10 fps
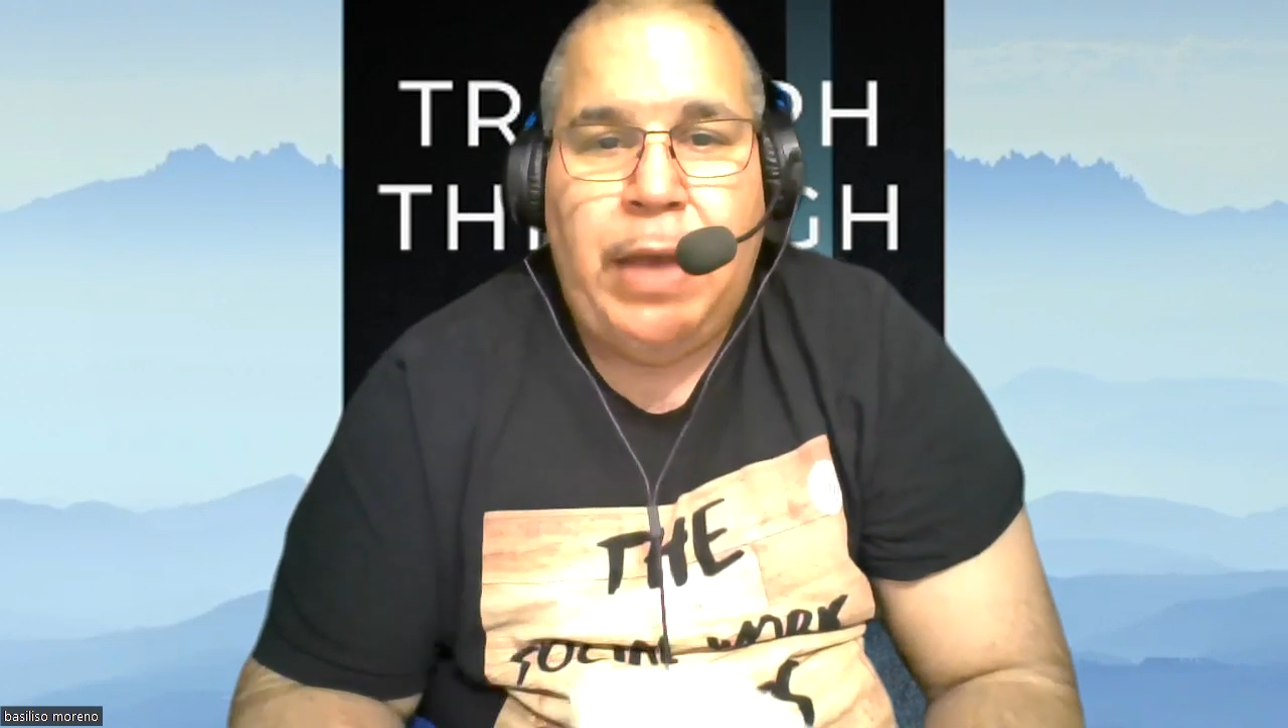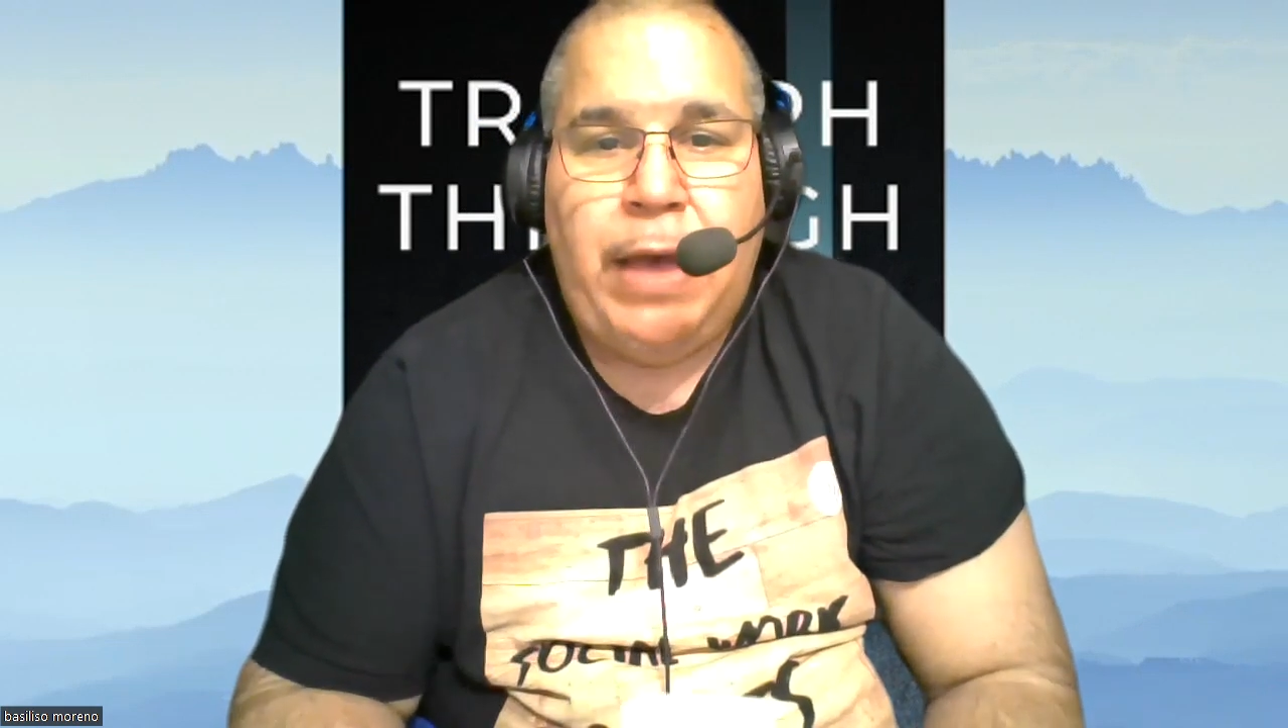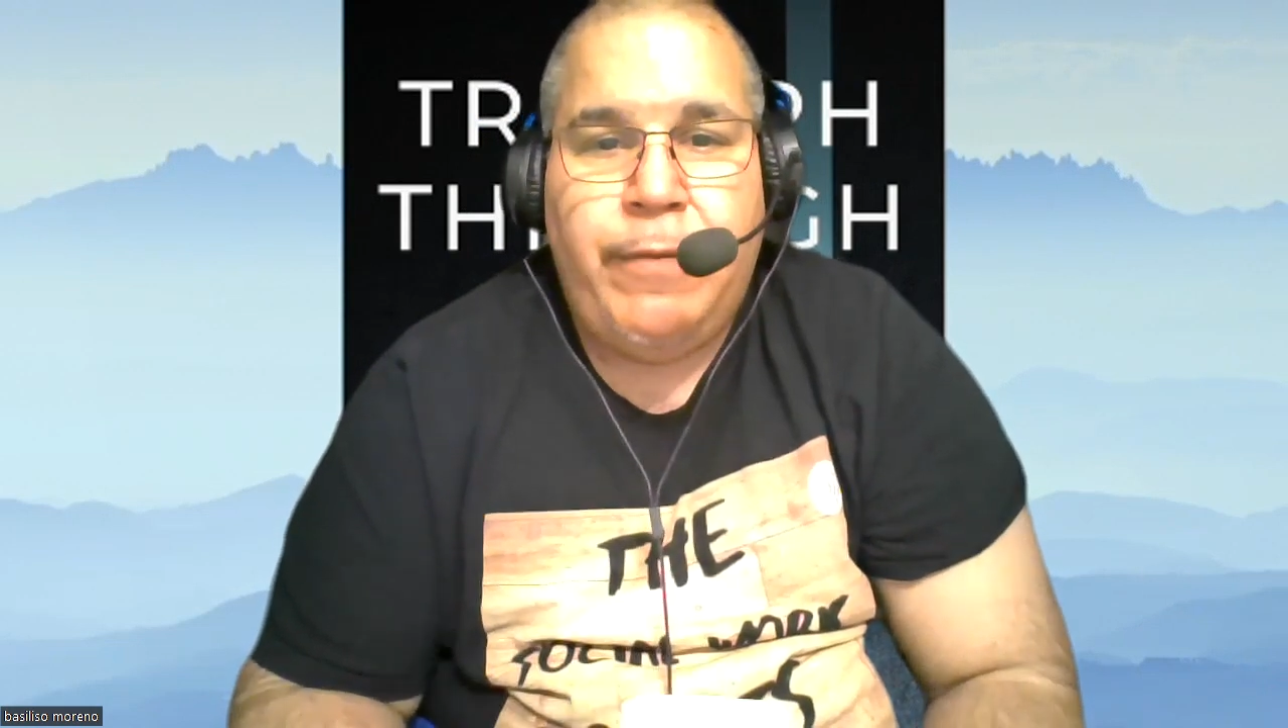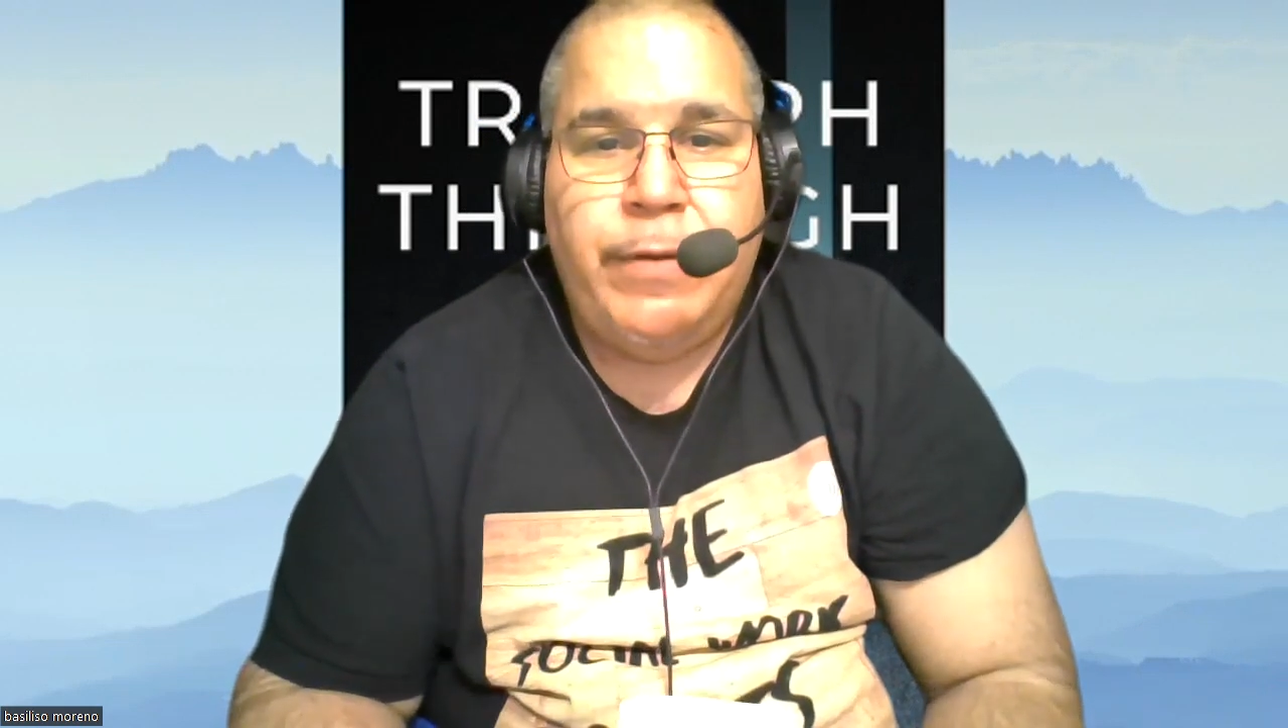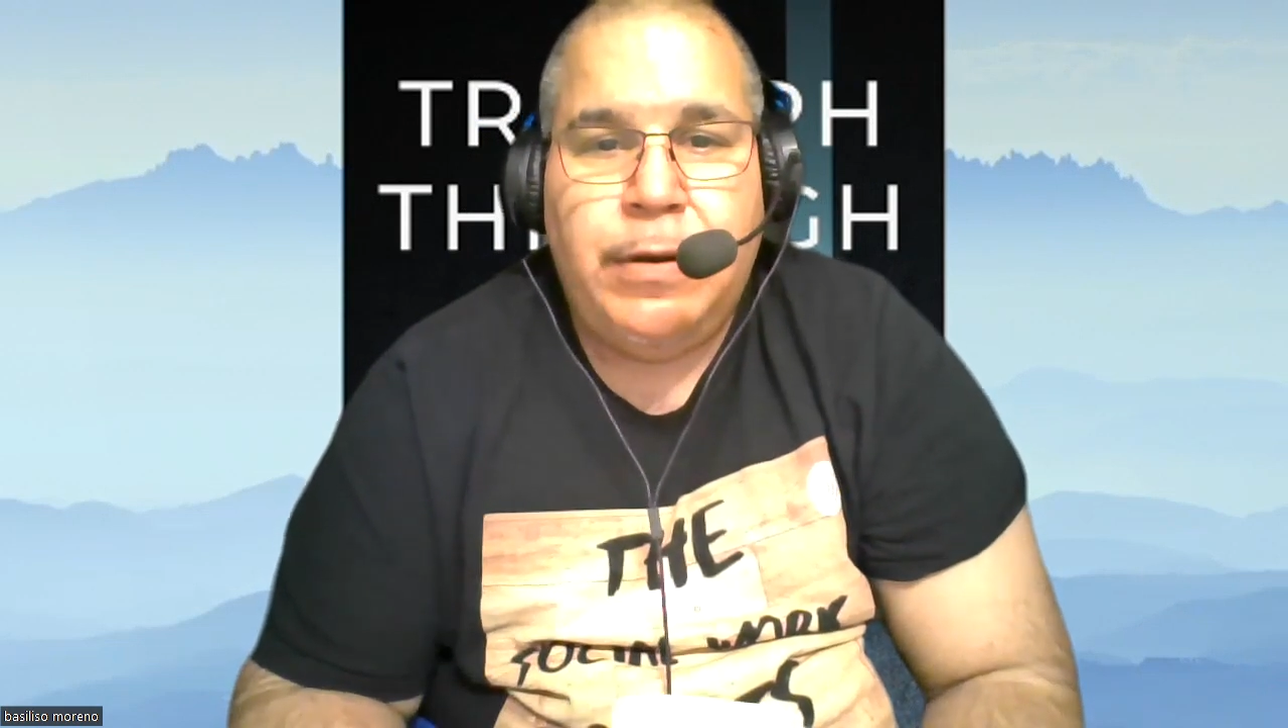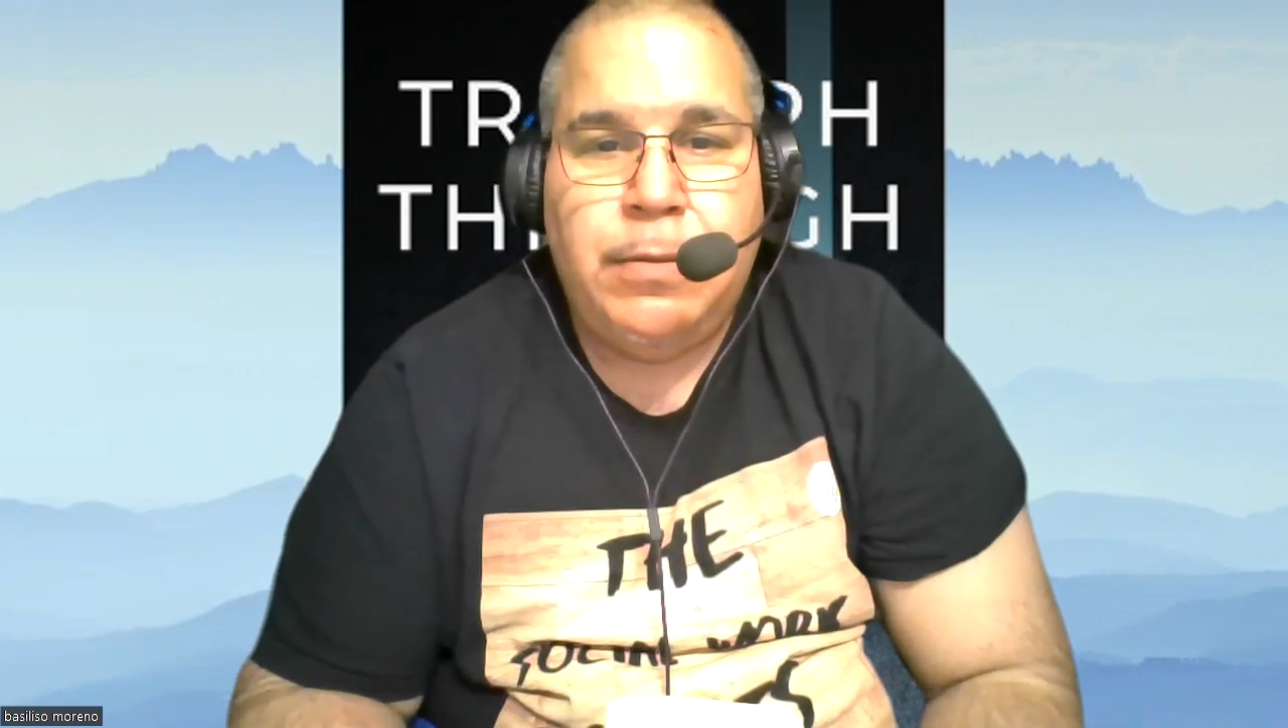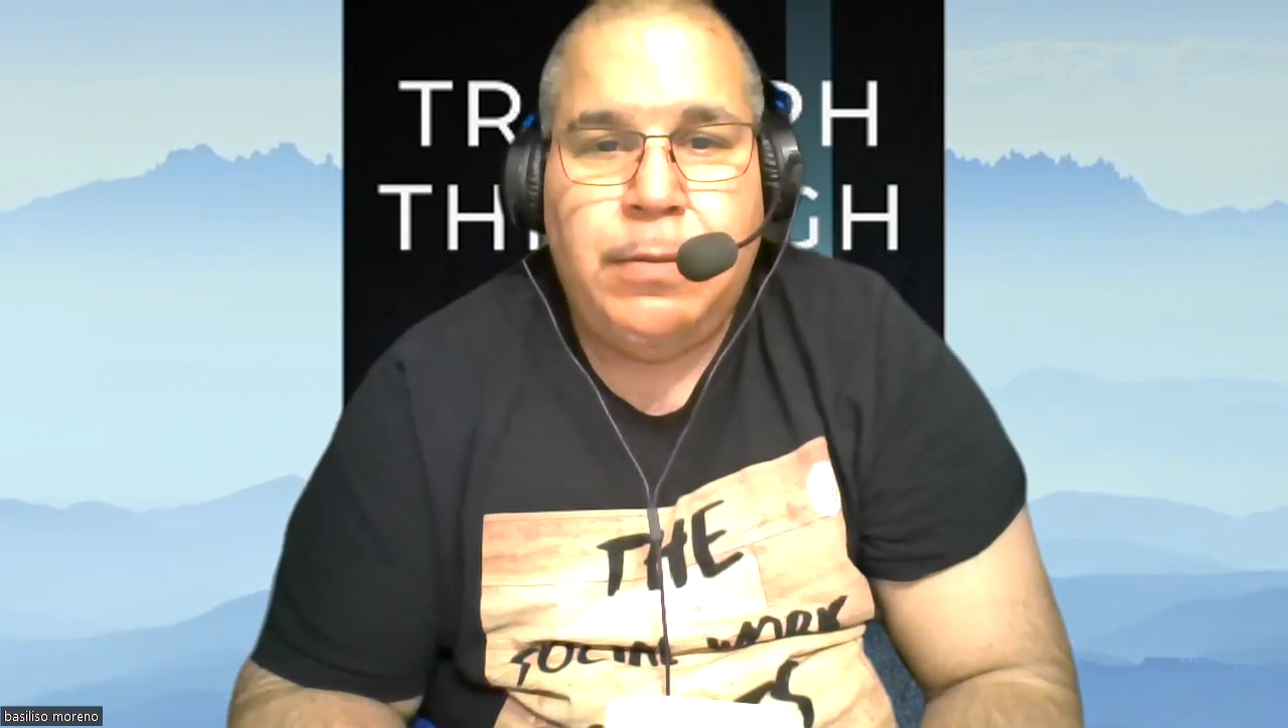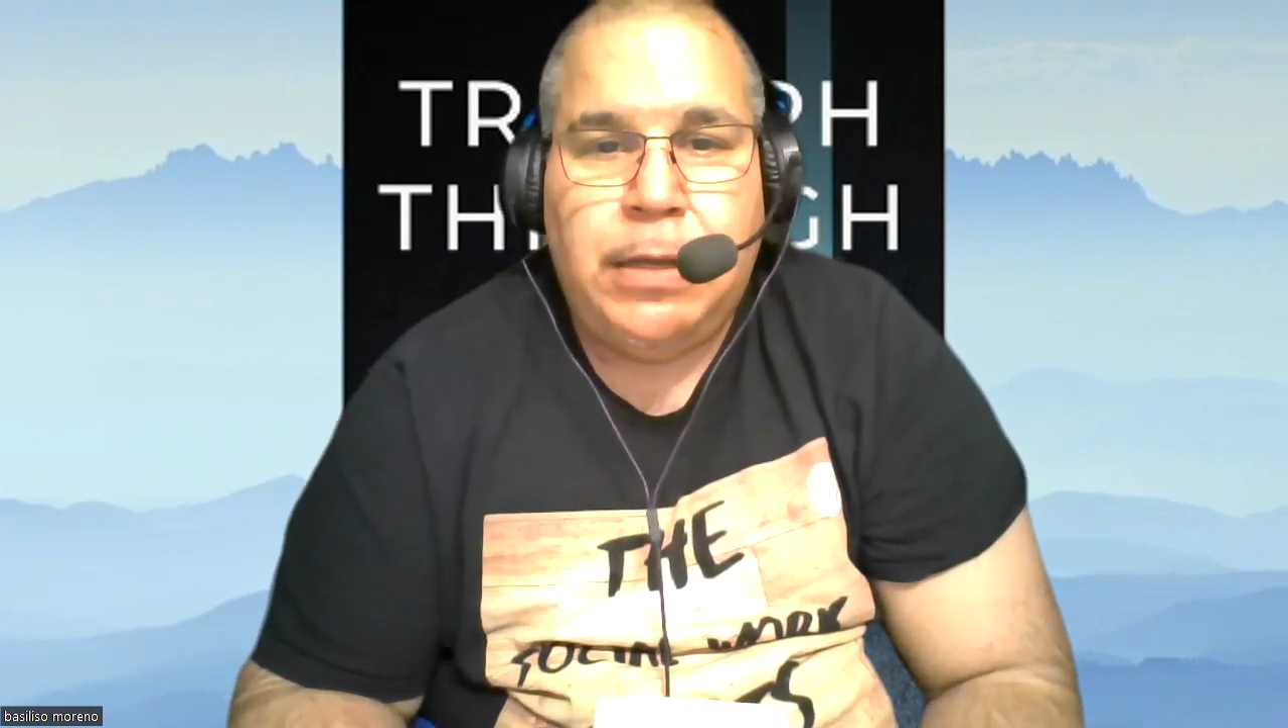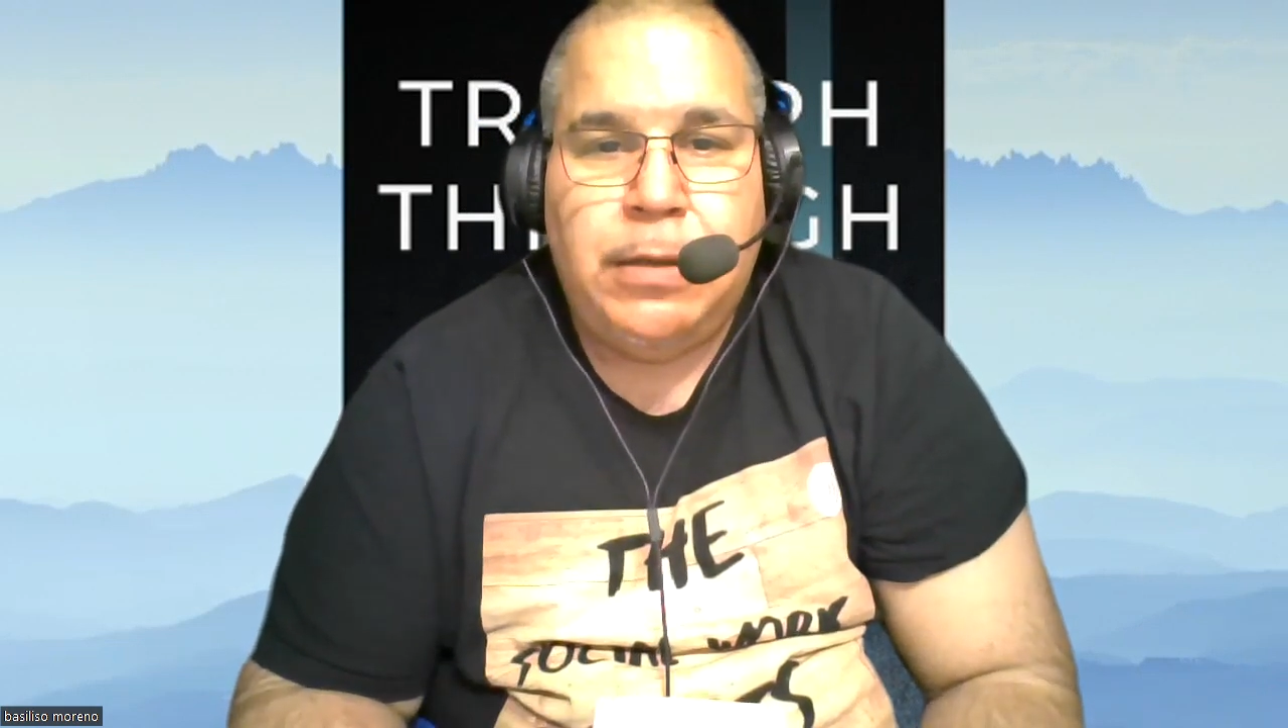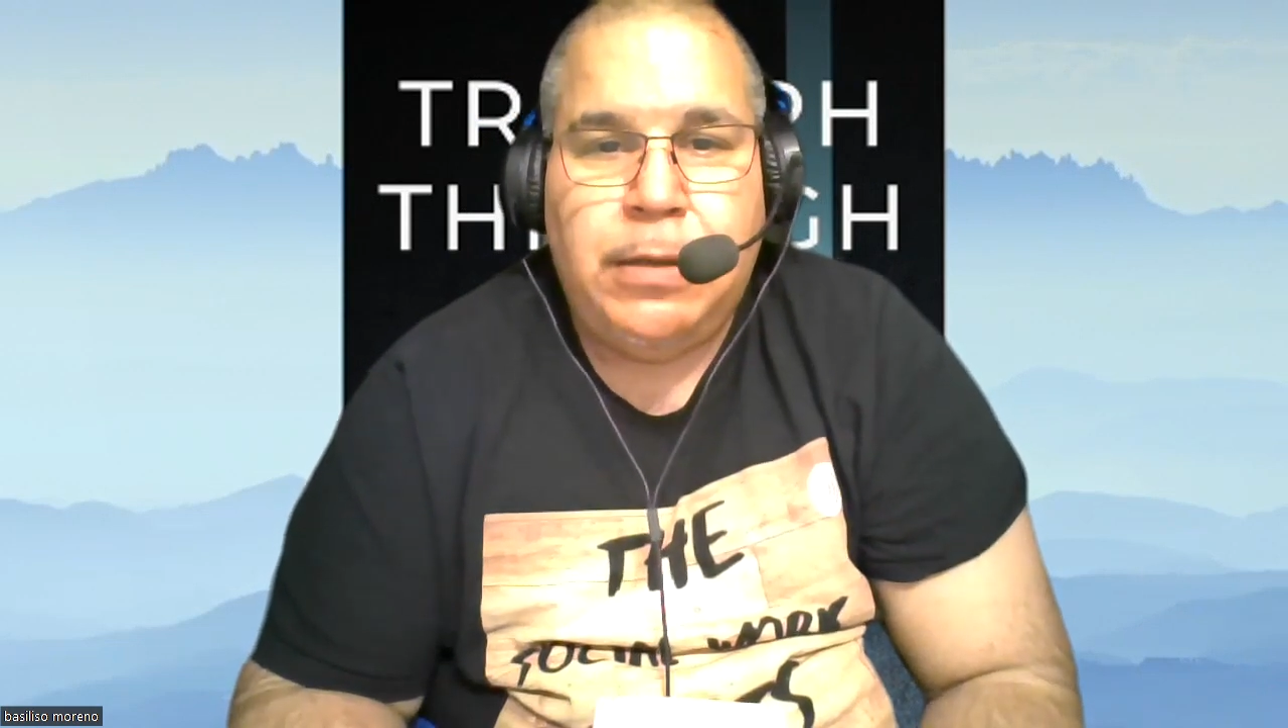having
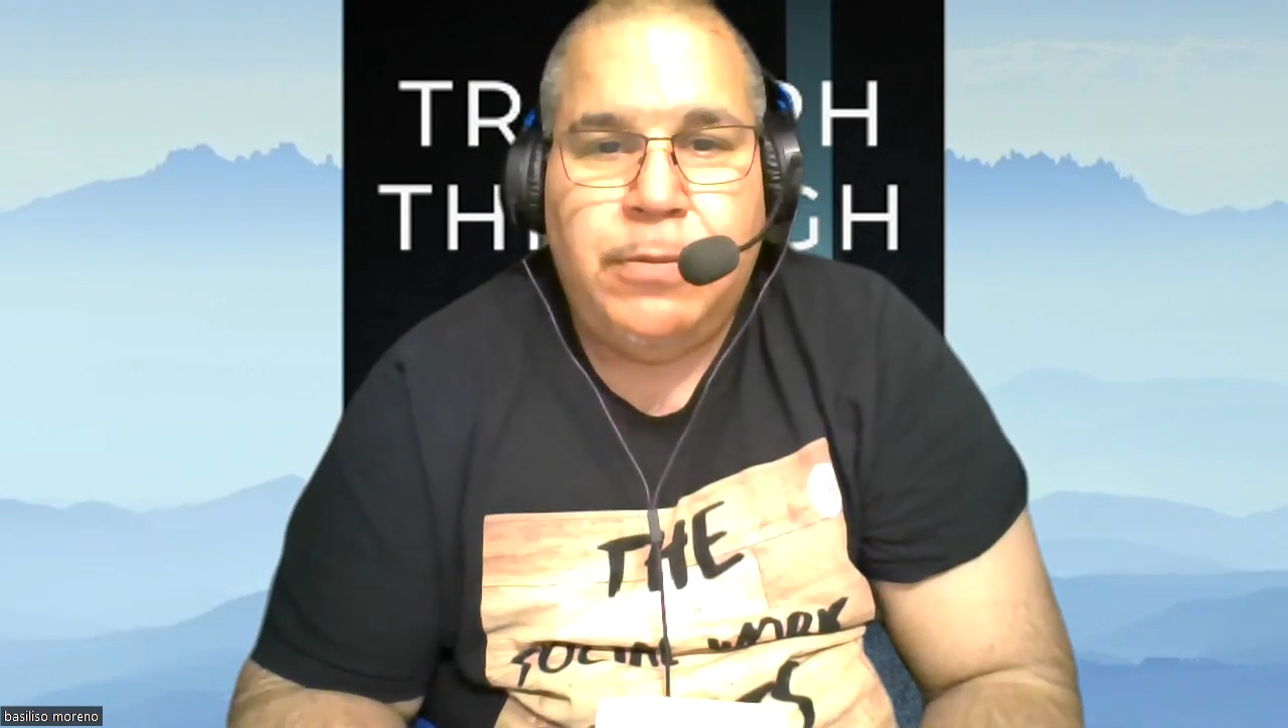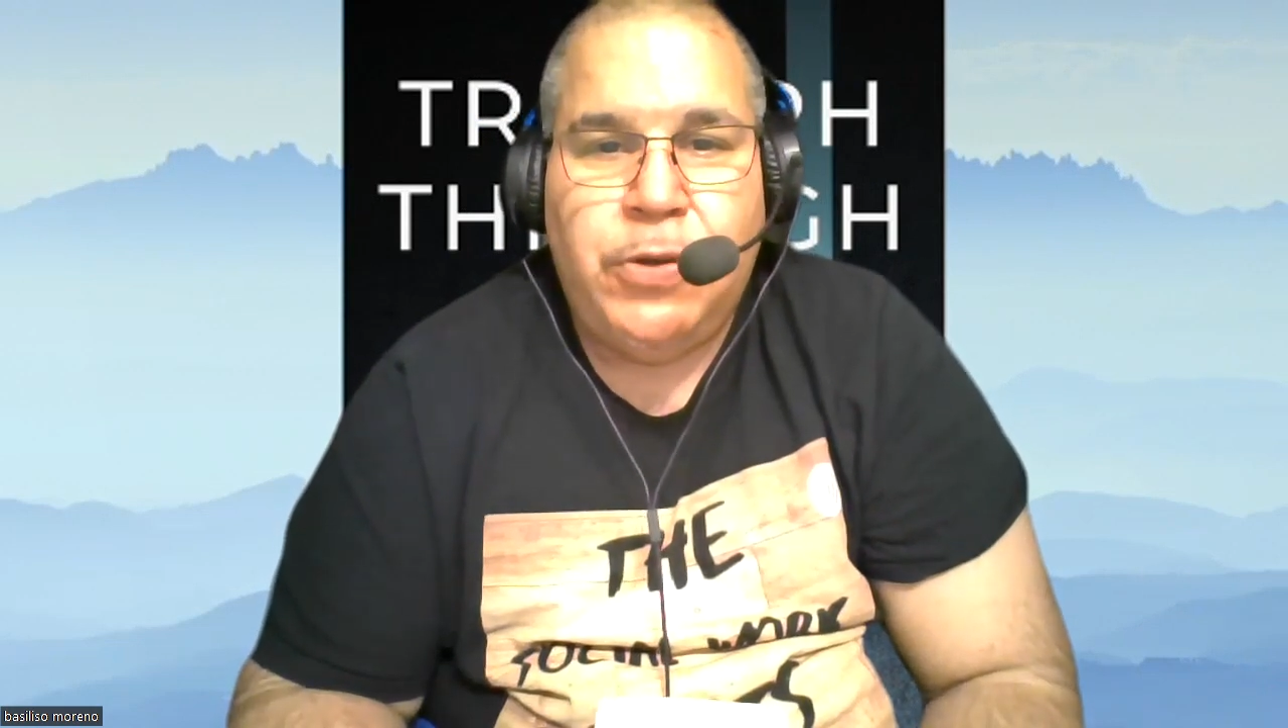a